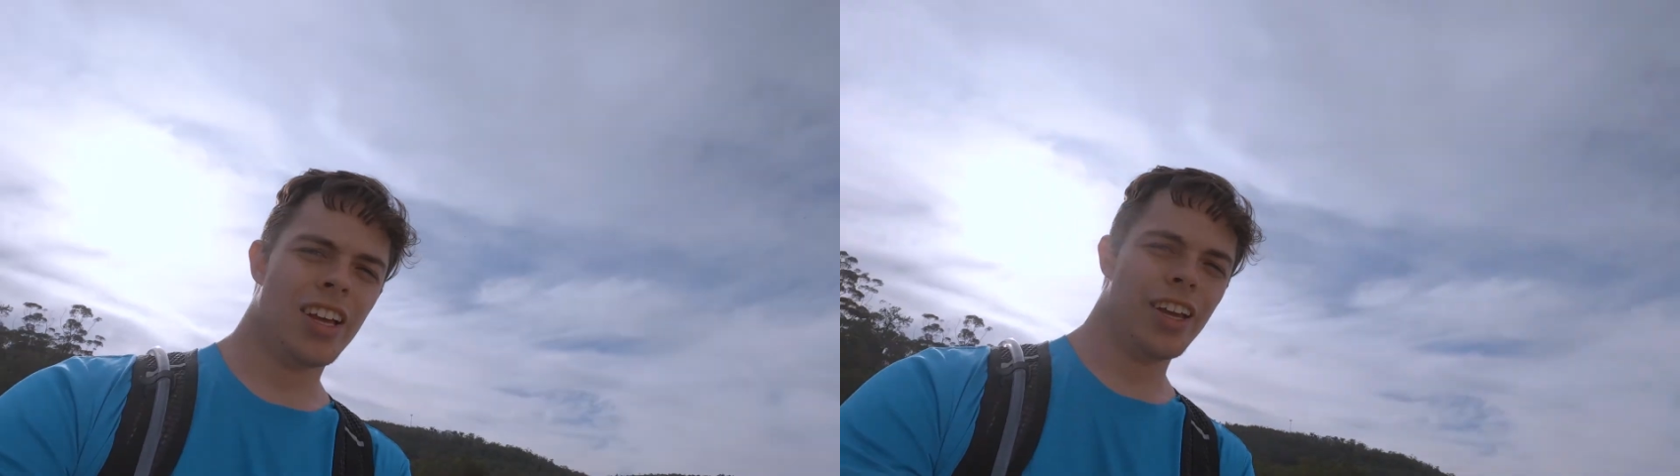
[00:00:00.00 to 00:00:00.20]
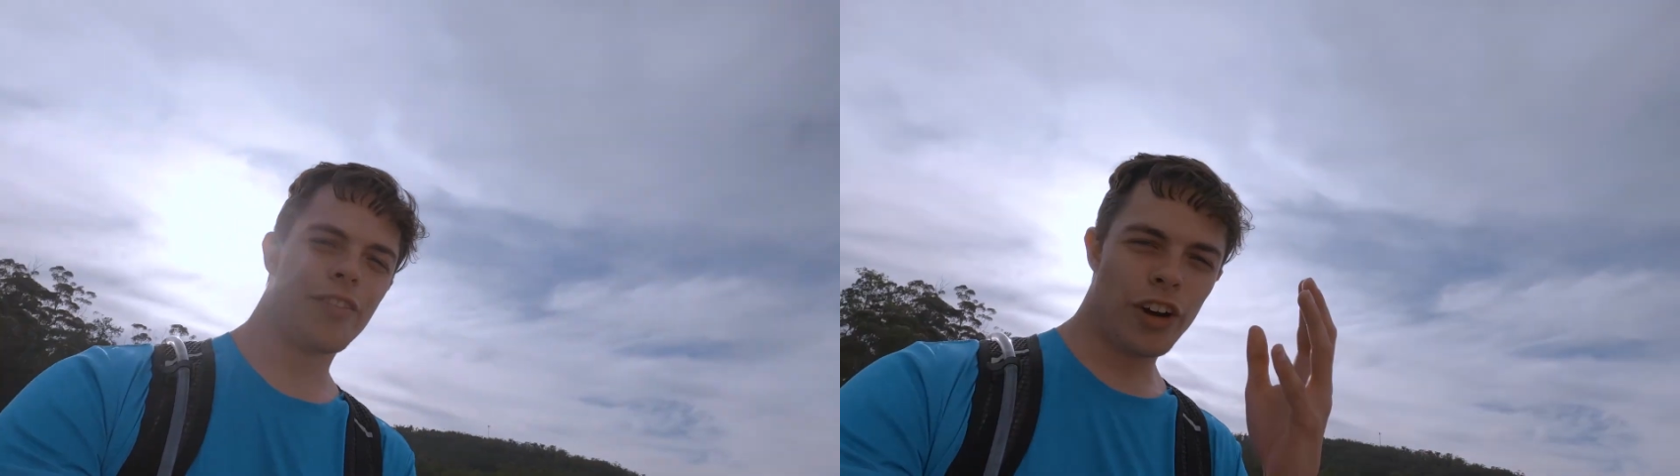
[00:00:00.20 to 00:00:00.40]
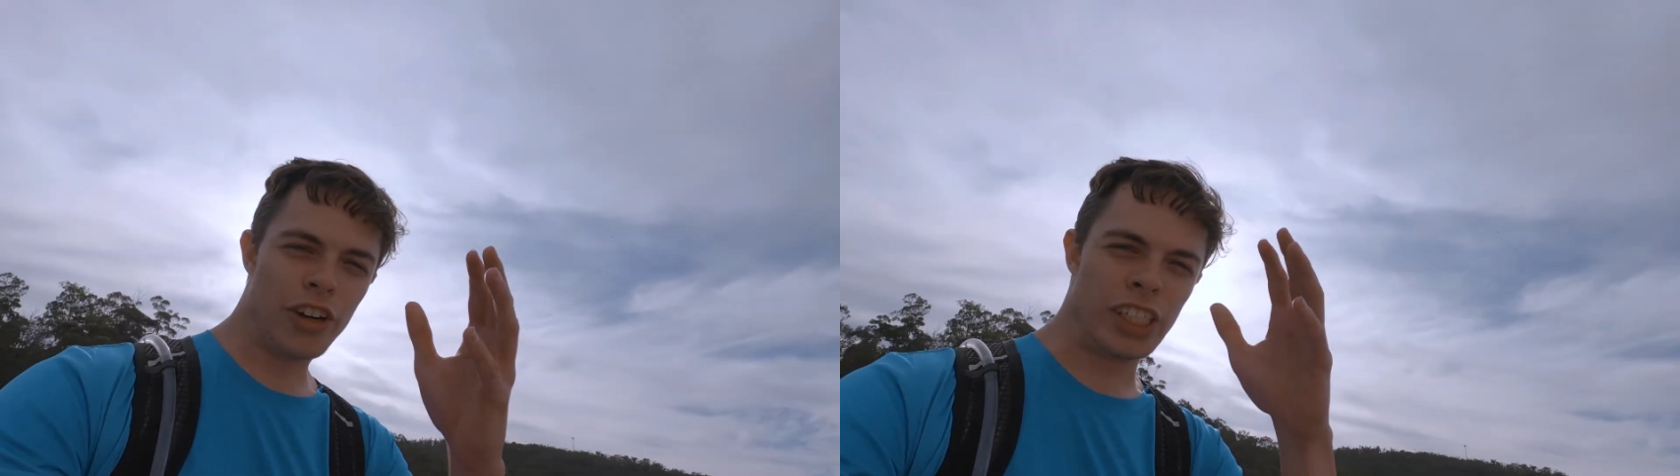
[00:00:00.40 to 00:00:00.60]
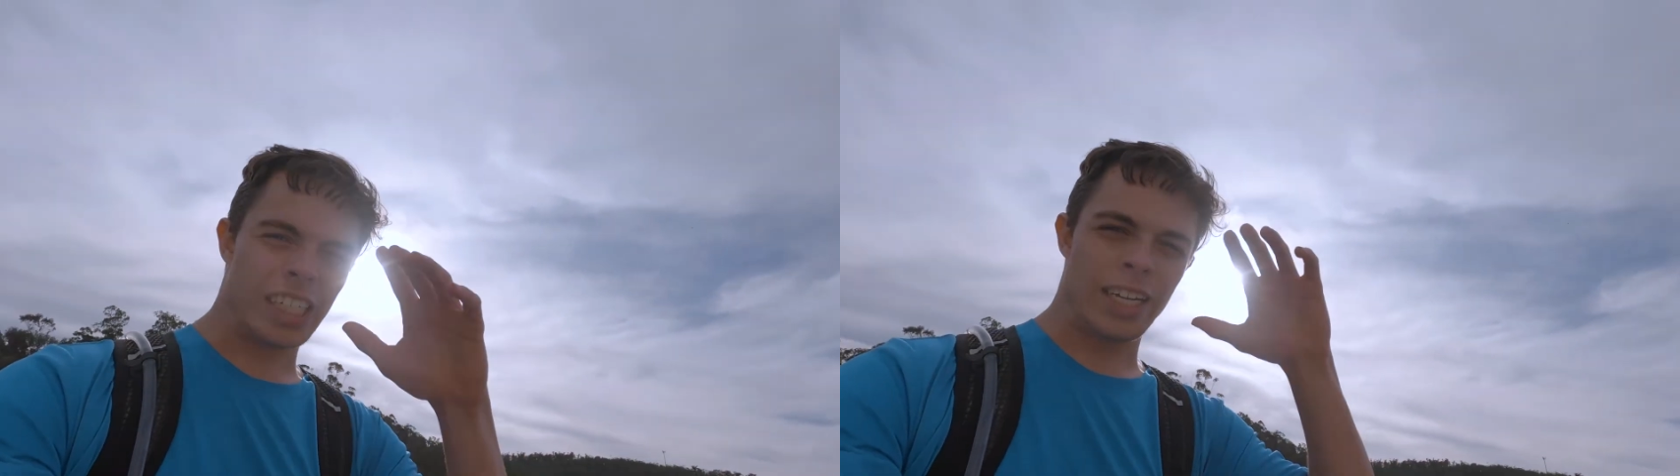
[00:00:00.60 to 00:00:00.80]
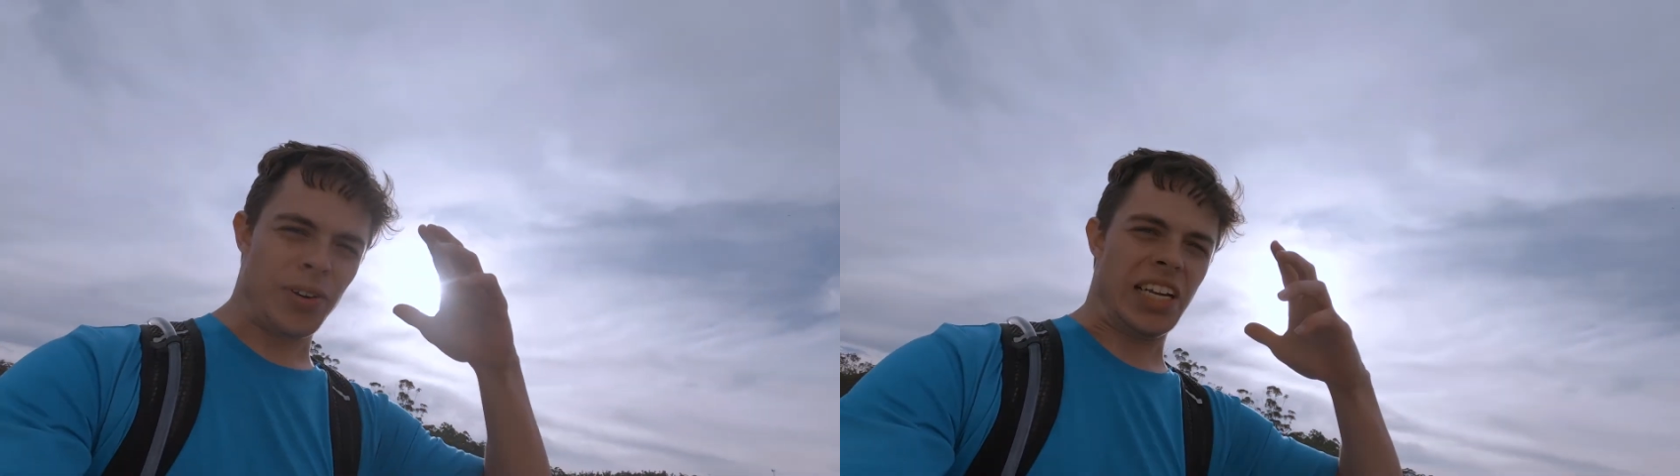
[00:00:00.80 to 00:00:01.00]
If
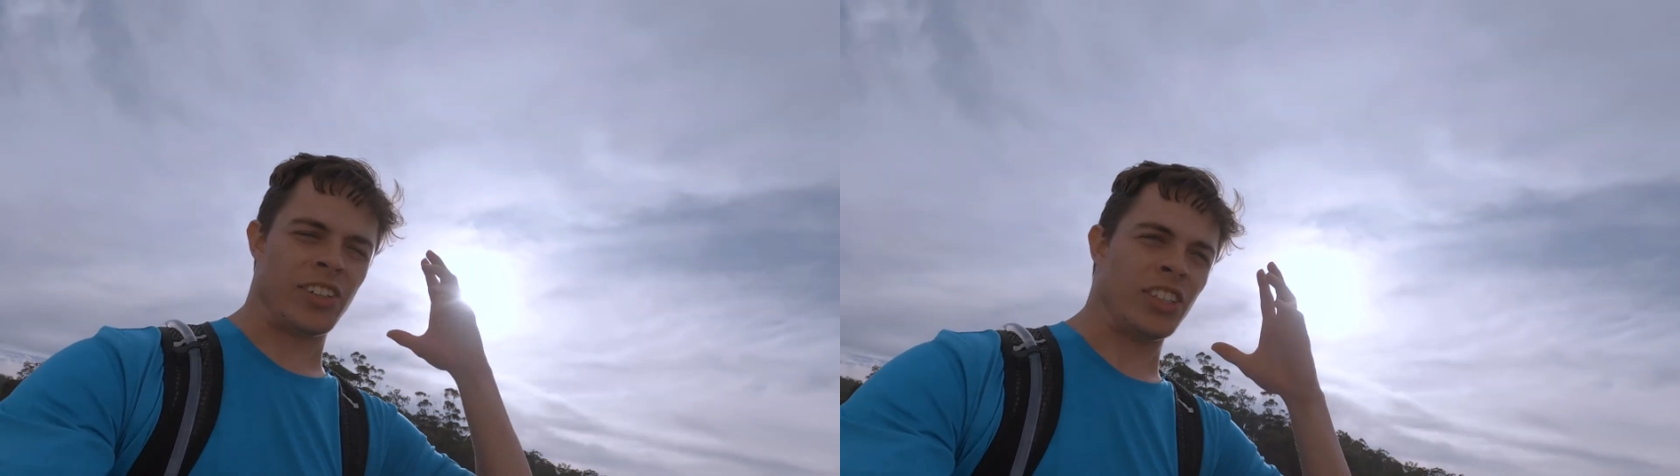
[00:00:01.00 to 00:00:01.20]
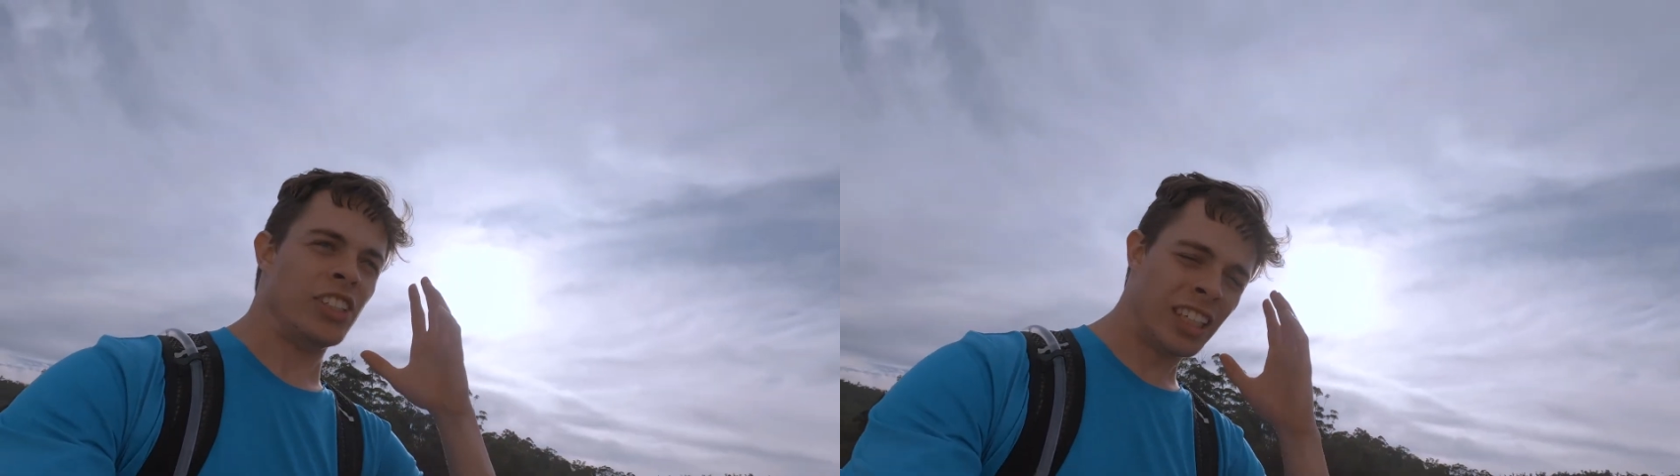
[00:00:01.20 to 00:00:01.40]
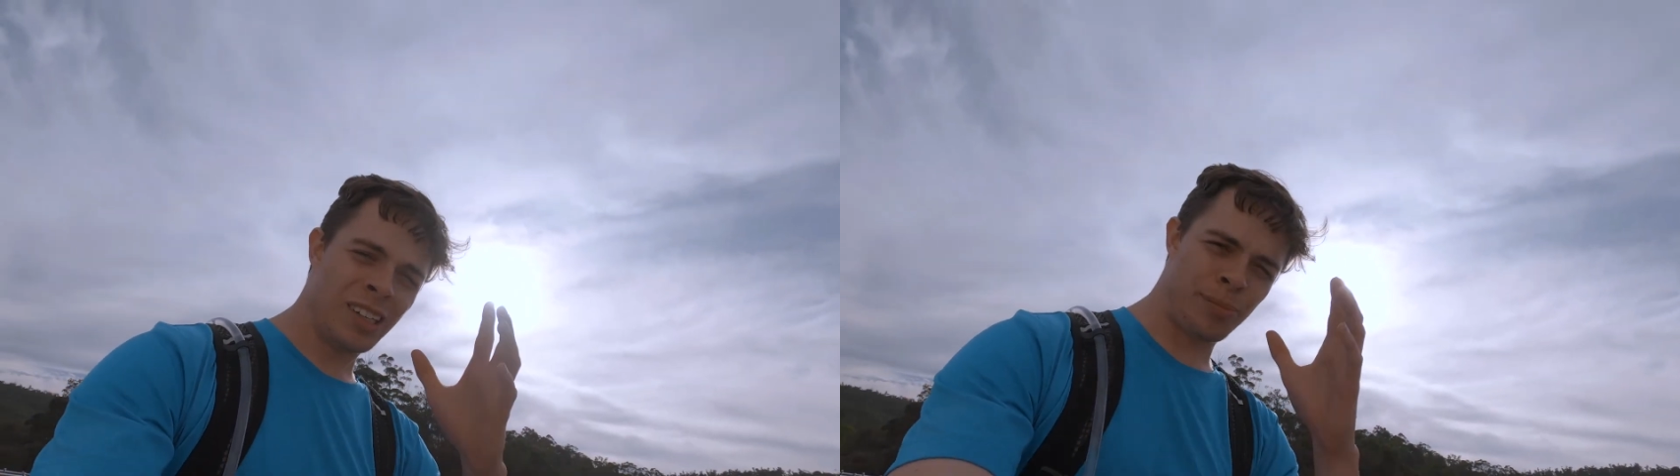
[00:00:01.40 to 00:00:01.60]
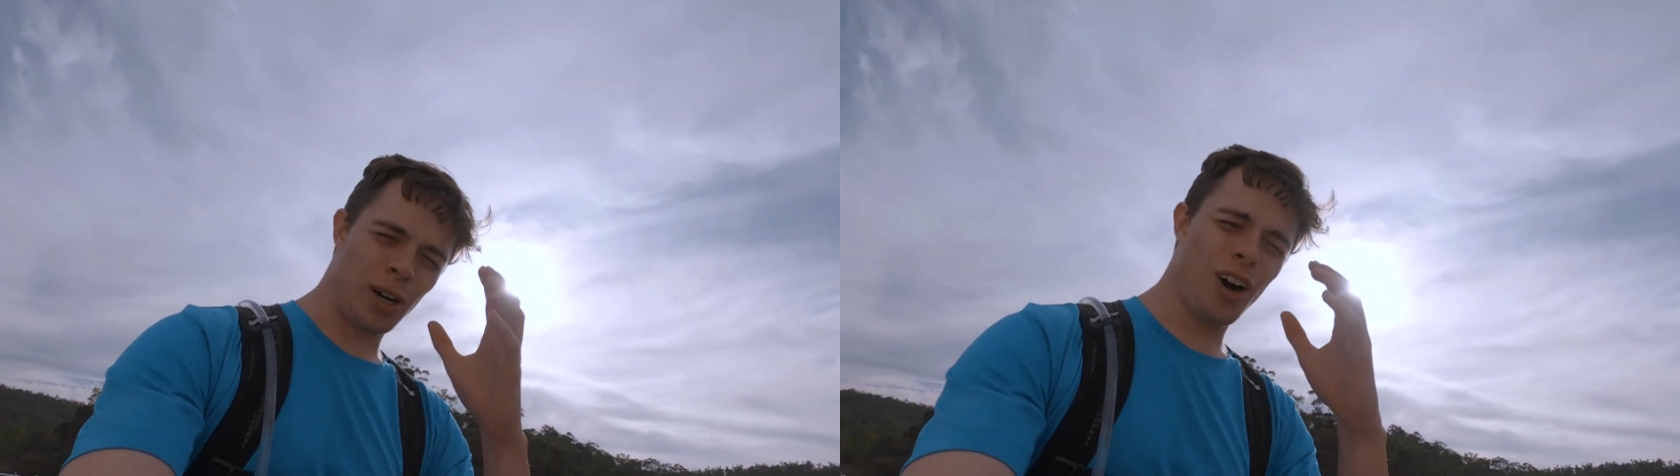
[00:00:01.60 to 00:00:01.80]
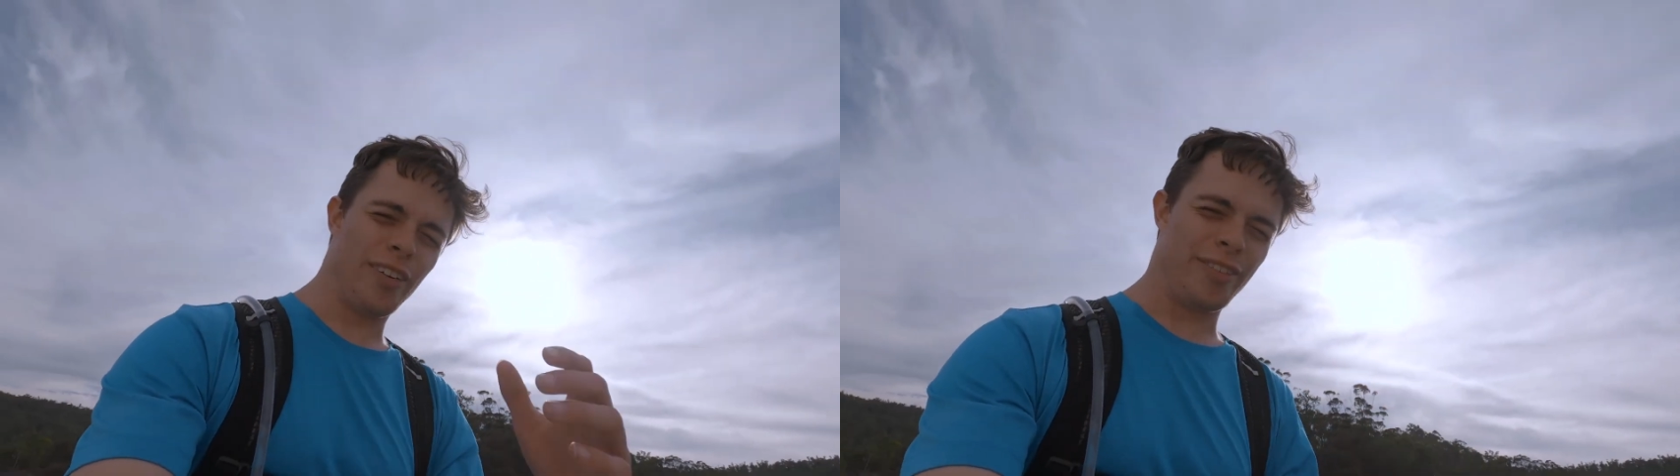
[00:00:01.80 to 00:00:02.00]
only we could jump
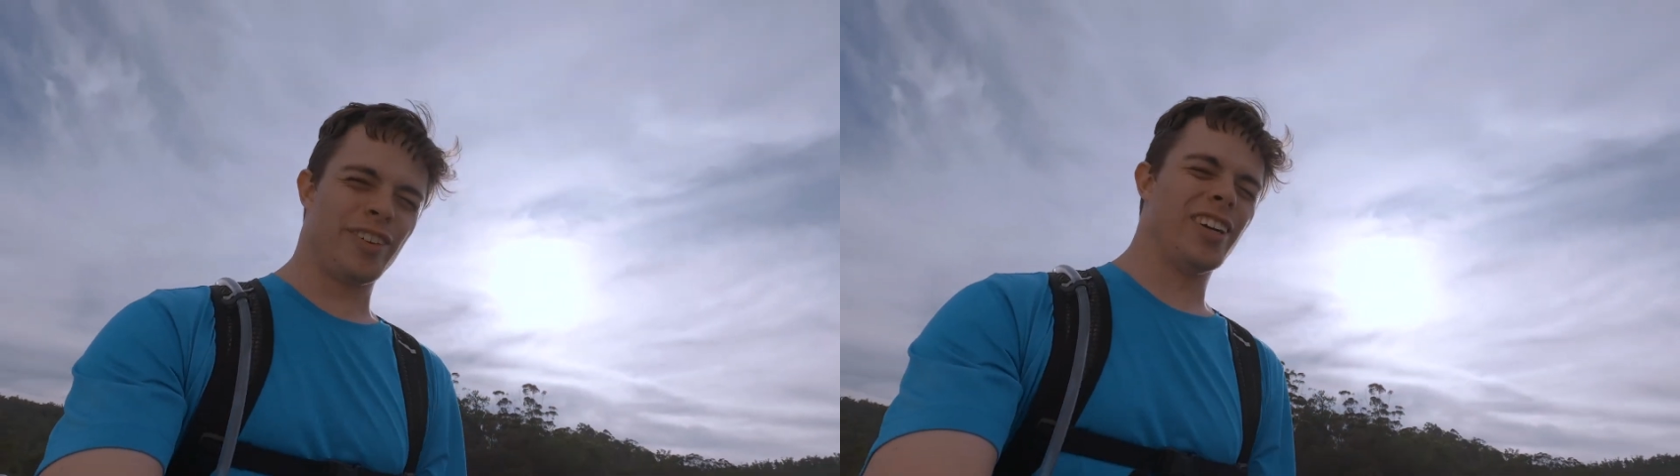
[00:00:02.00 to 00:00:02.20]
off.